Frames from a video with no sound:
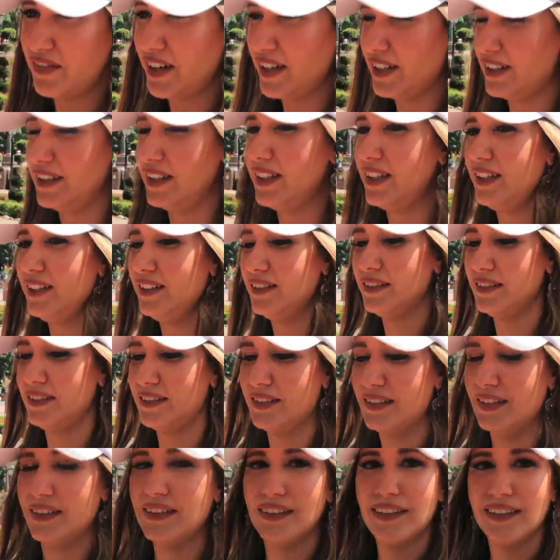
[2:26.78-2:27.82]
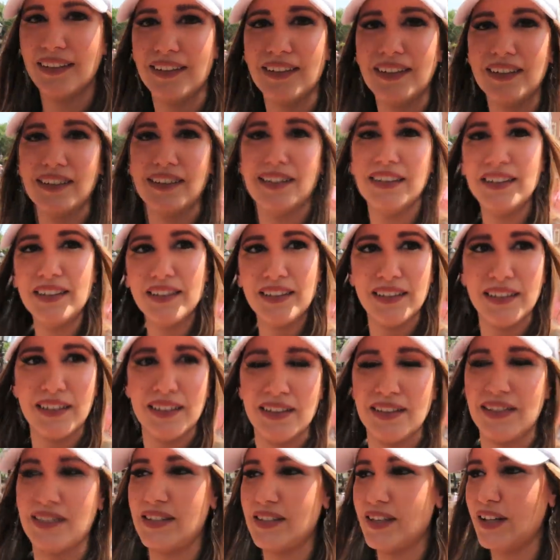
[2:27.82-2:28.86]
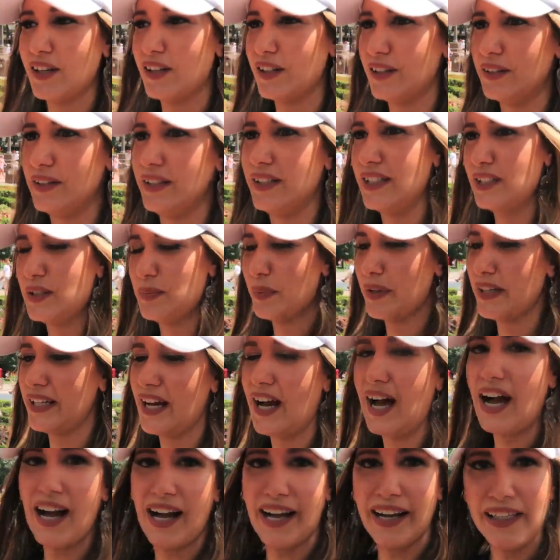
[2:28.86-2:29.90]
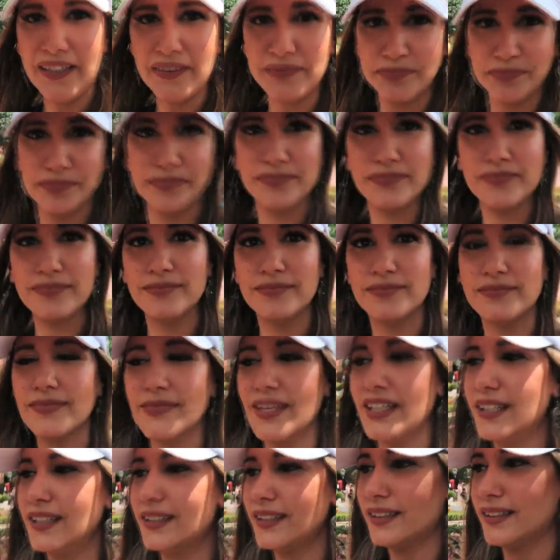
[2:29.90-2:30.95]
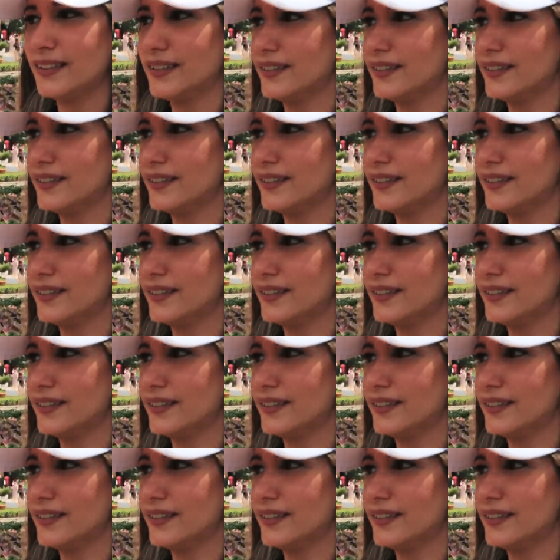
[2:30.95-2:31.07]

friendly. People are friendly. So it's pretty hot. It is.